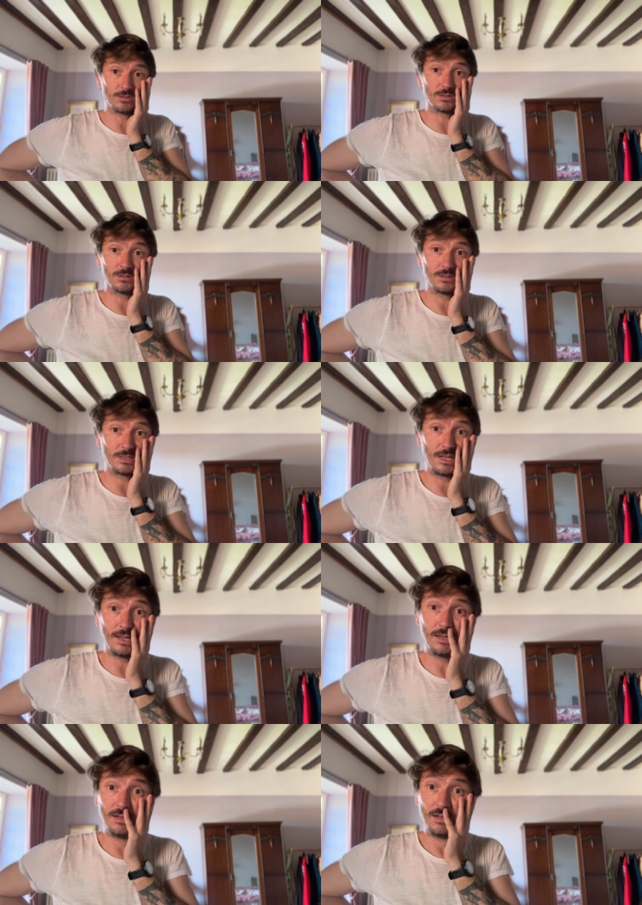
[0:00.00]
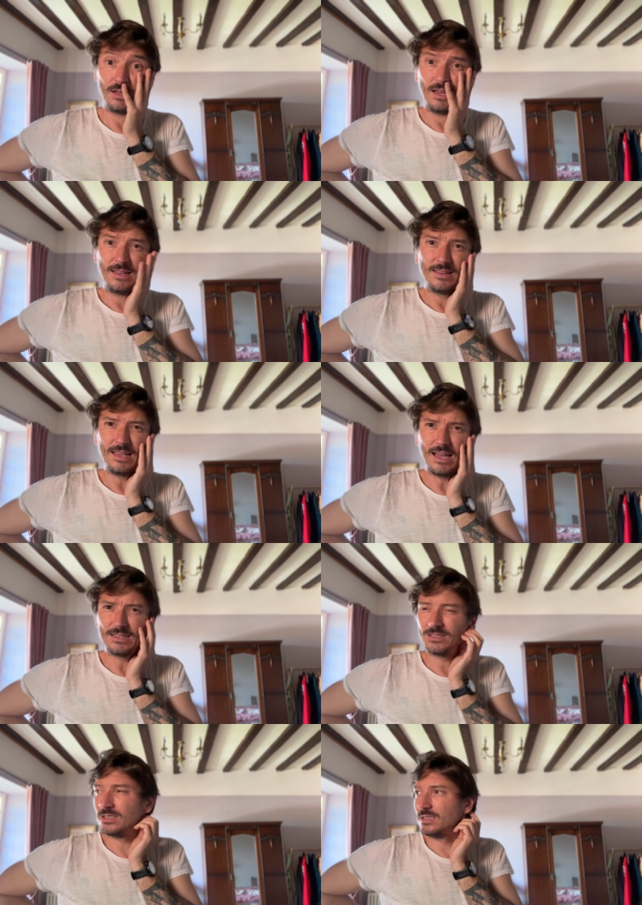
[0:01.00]
also just like, think I
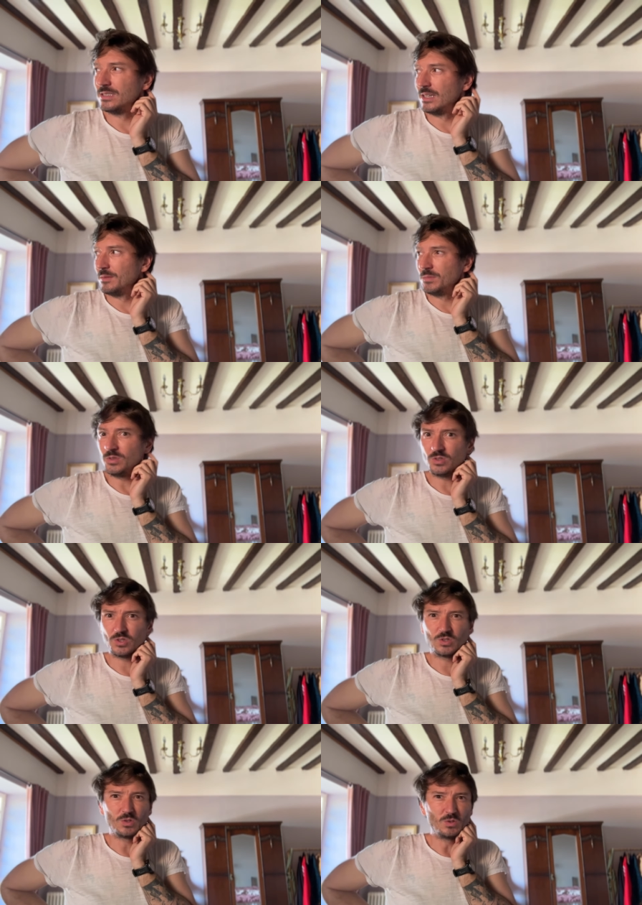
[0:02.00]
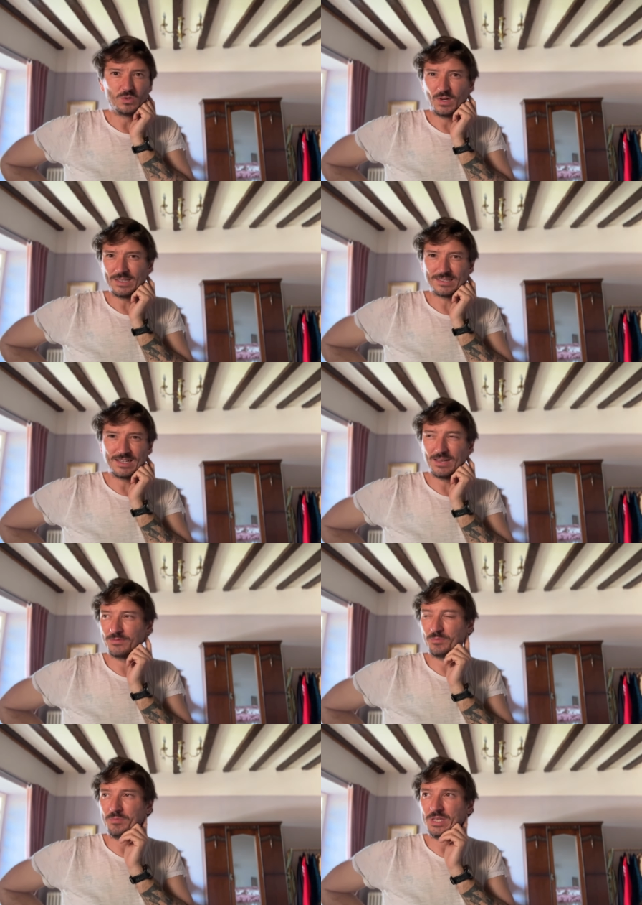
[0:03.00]
should sure, do I still
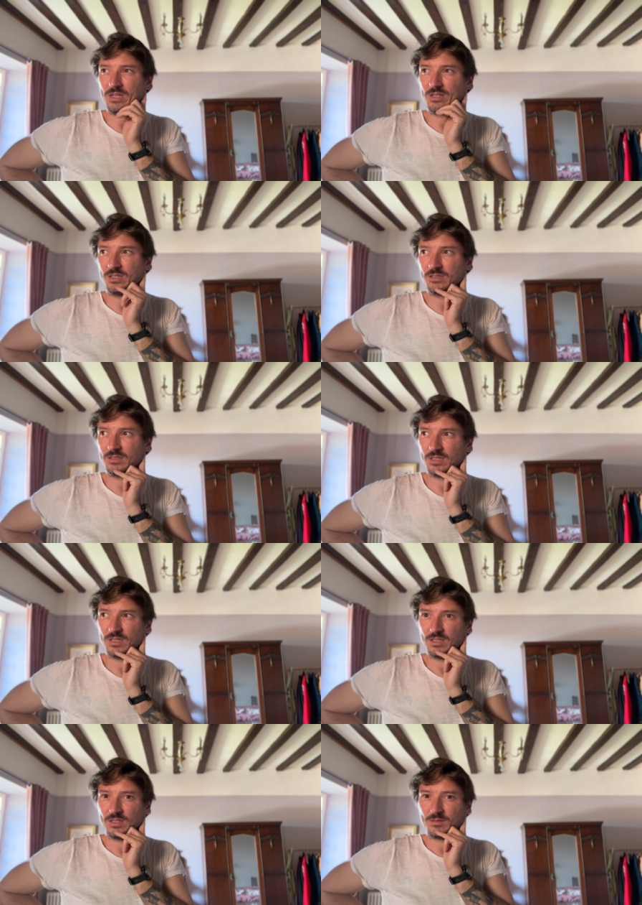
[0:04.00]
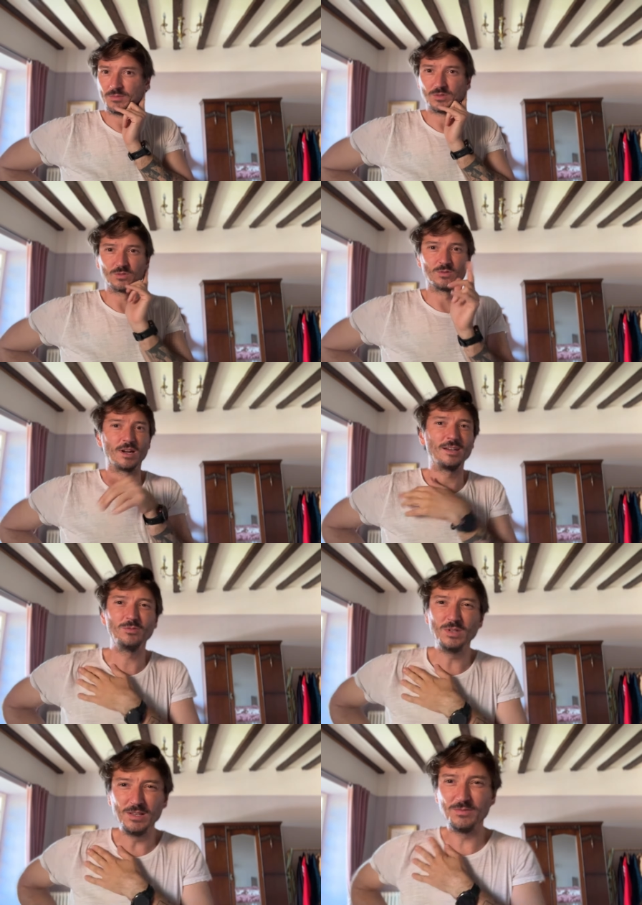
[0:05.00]
have beer? I'm sure. I
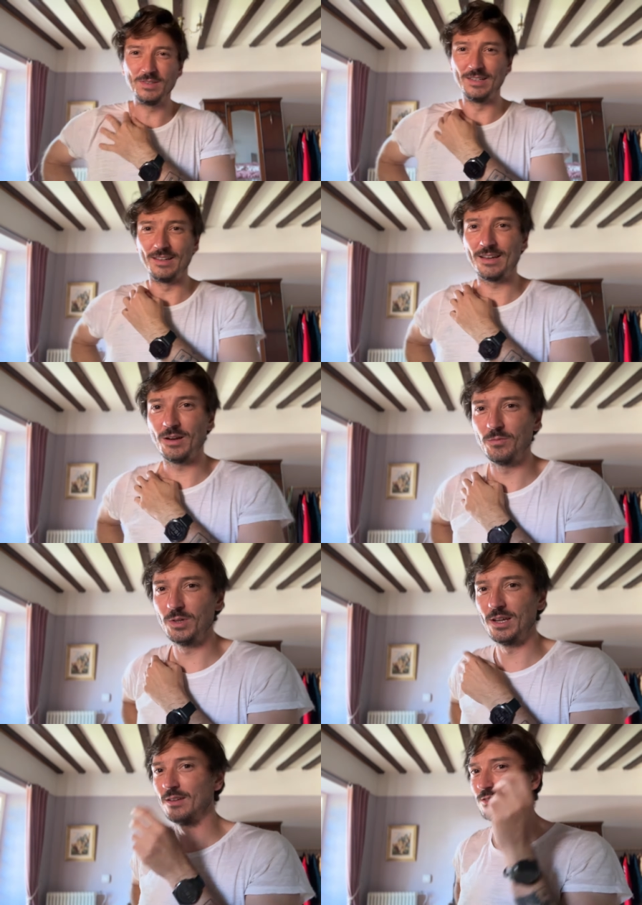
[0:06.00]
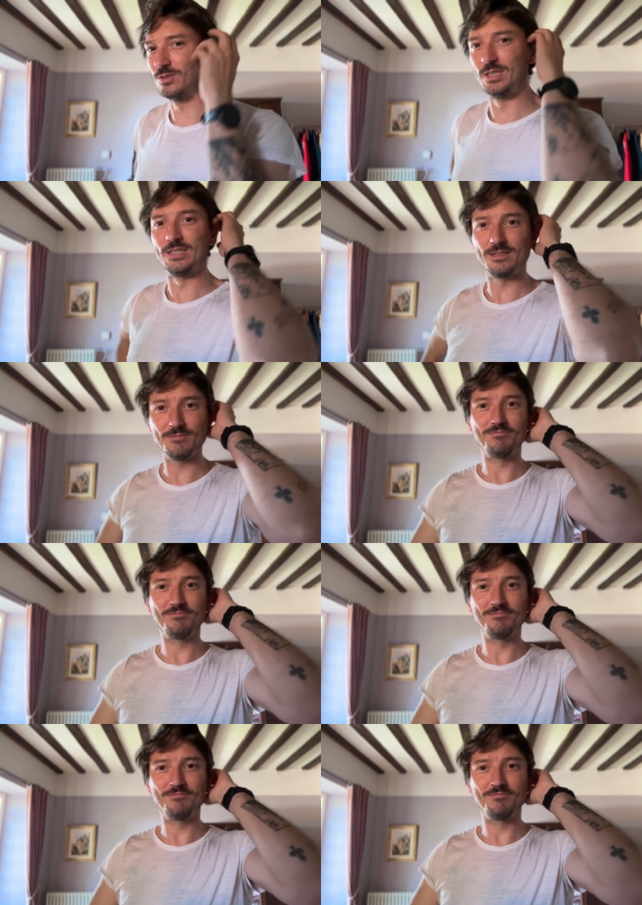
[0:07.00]
really feel like I want to have a drink.